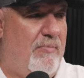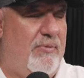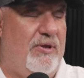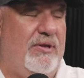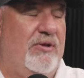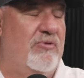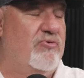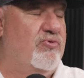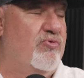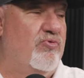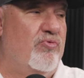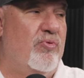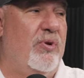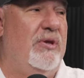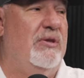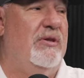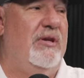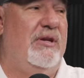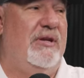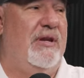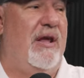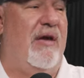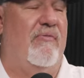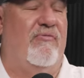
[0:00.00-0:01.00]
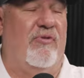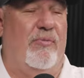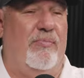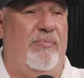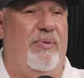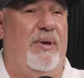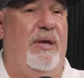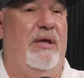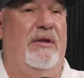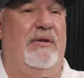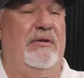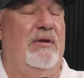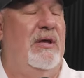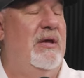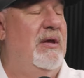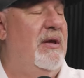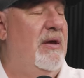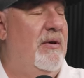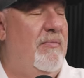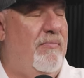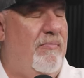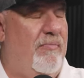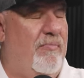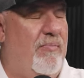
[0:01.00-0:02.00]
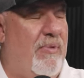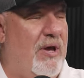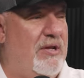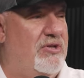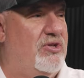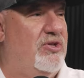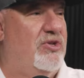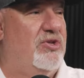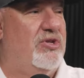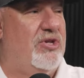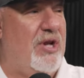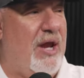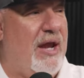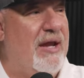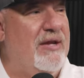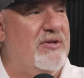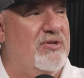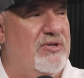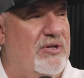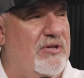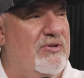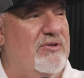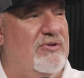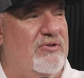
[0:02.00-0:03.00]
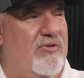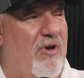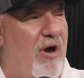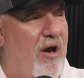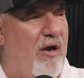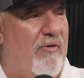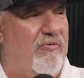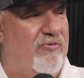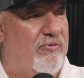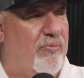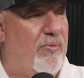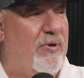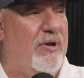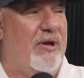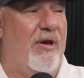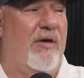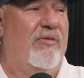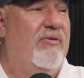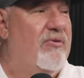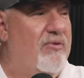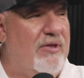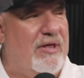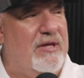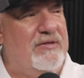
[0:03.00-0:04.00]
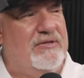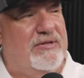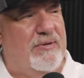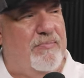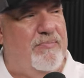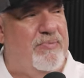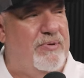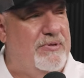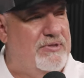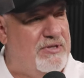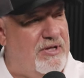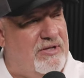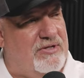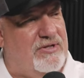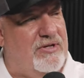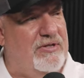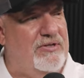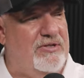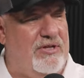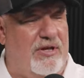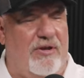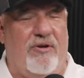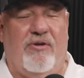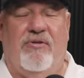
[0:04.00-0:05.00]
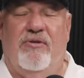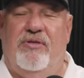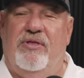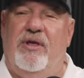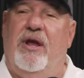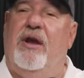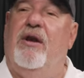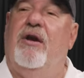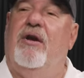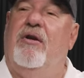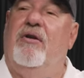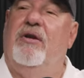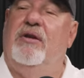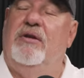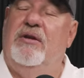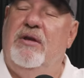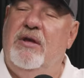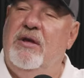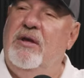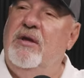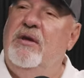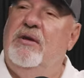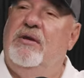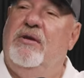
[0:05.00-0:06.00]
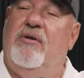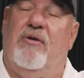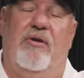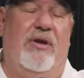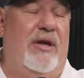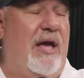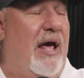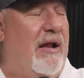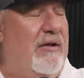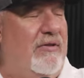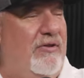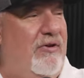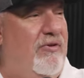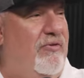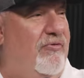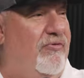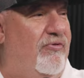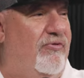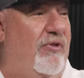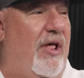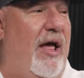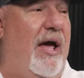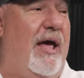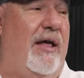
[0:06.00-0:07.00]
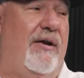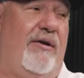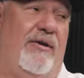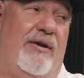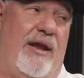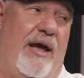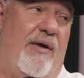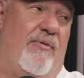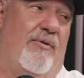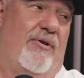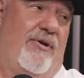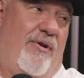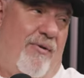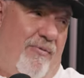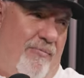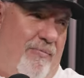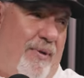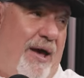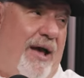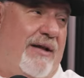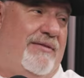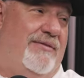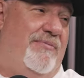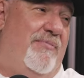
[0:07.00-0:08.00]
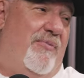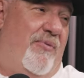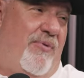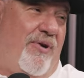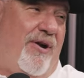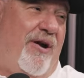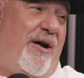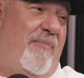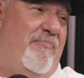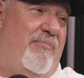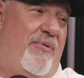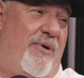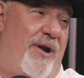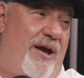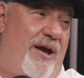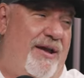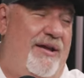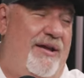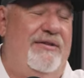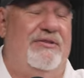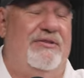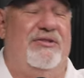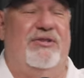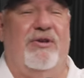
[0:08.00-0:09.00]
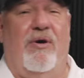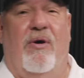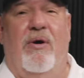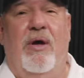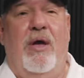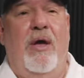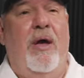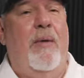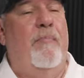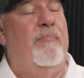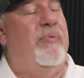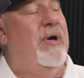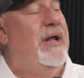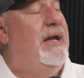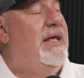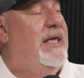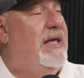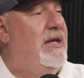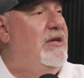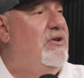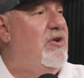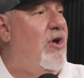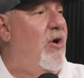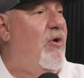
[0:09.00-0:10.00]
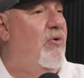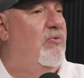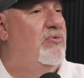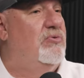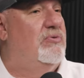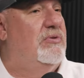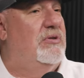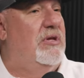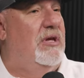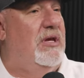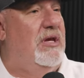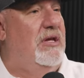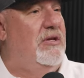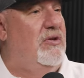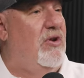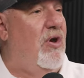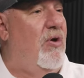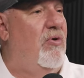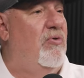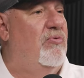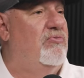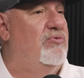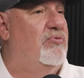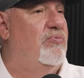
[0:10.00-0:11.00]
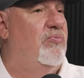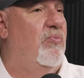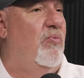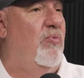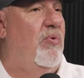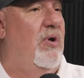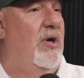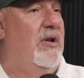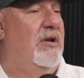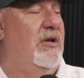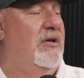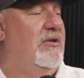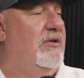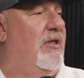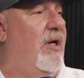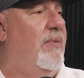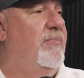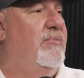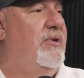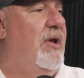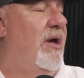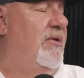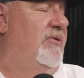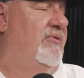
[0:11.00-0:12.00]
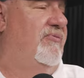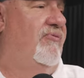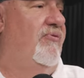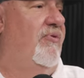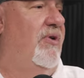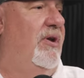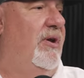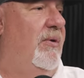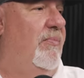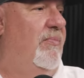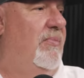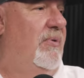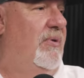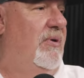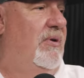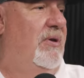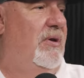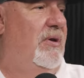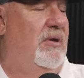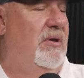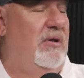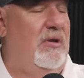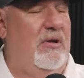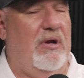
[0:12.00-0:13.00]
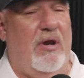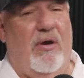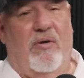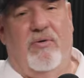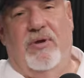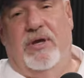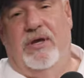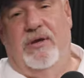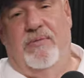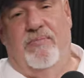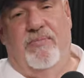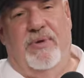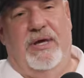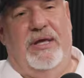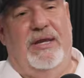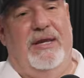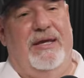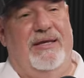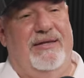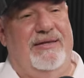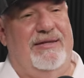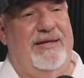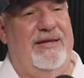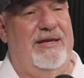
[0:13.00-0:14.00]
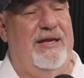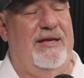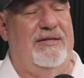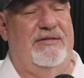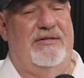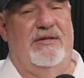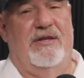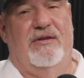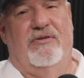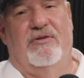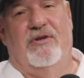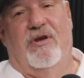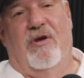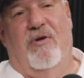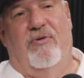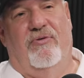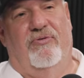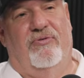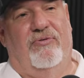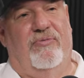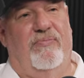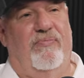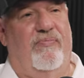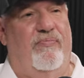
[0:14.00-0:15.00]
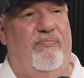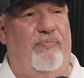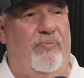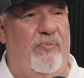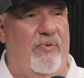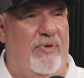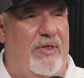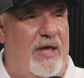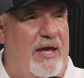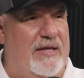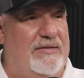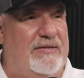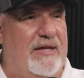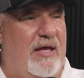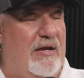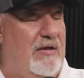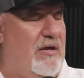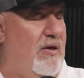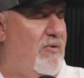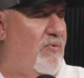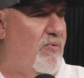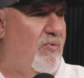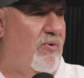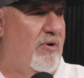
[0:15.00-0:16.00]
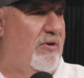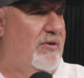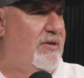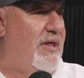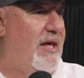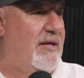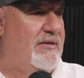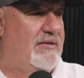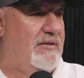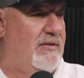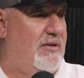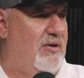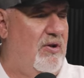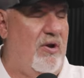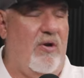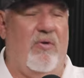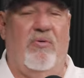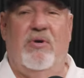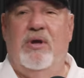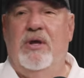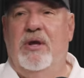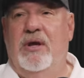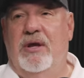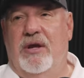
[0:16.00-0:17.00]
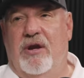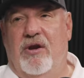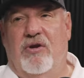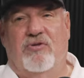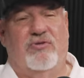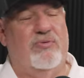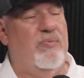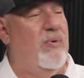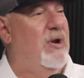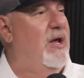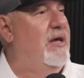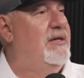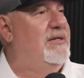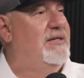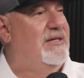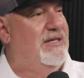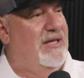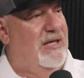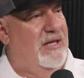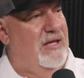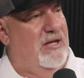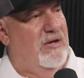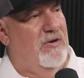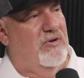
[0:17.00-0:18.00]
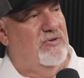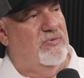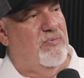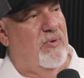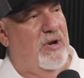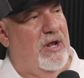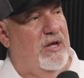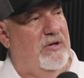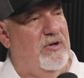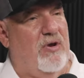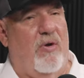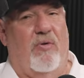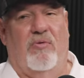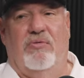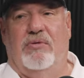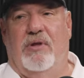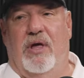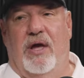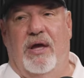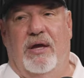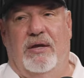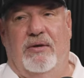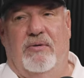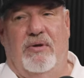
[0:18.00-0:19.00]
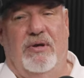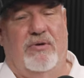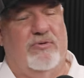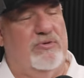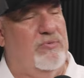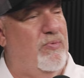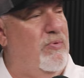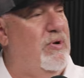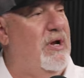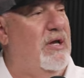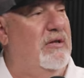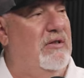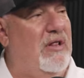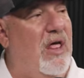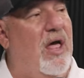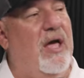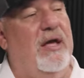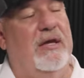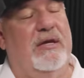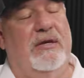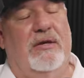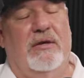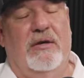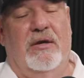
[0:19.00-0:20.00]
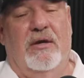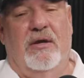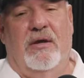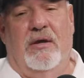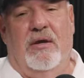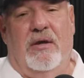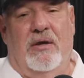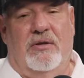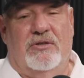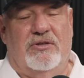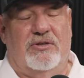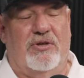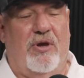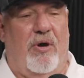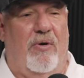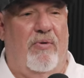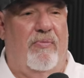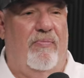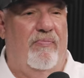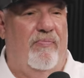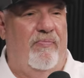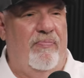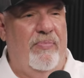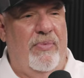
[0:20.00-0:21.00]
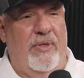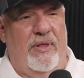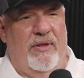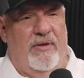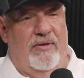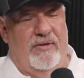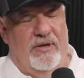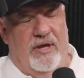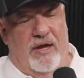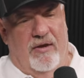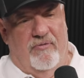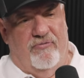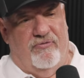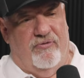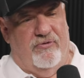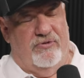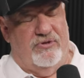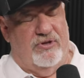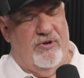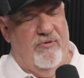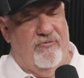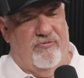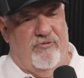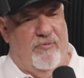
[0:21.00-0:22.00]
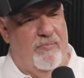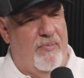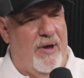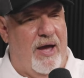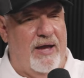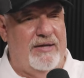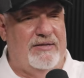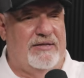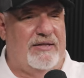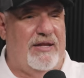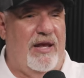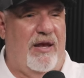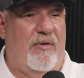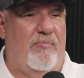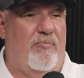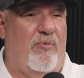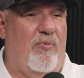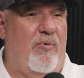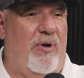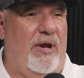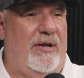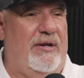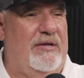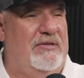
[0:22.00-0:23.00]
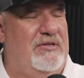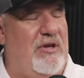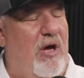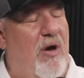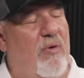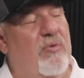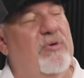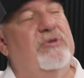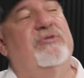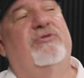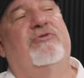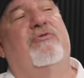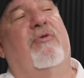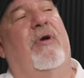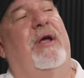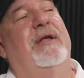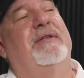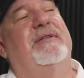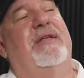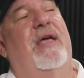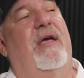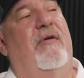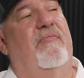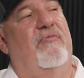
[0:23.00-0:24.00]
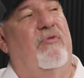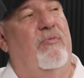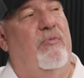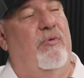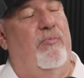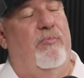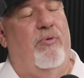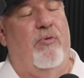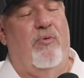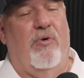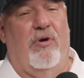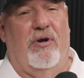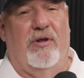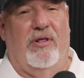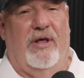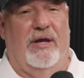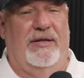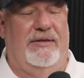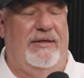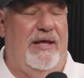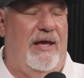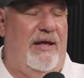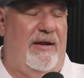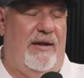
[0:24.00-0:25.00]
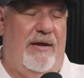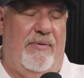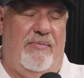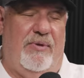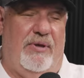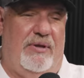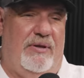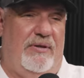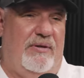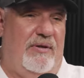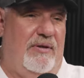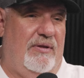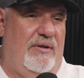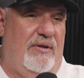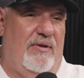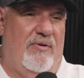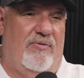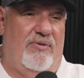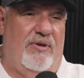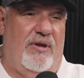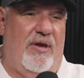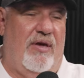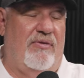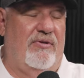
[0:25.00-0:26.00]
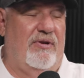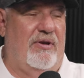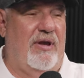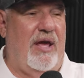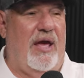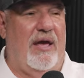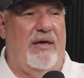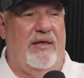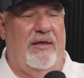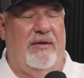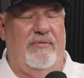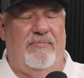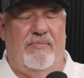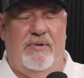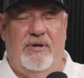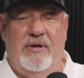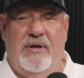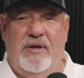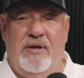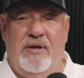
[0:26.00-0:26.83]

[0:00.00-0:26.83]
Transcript: I mean, there's really never been much change in his golf swing other than some positions here and there yeah. and you know he got a little flatter now we're going back to more upright okay, so. okay. but he knows he knows what a club does for him you know he immediately hits it and goes well that's not going to work that's you know yeah. here's what i see here's what i don't like here's what i like so yeah, yeah. For so from my standpoint, it's always great to have a rapport like that. I mean, you know, the other guy that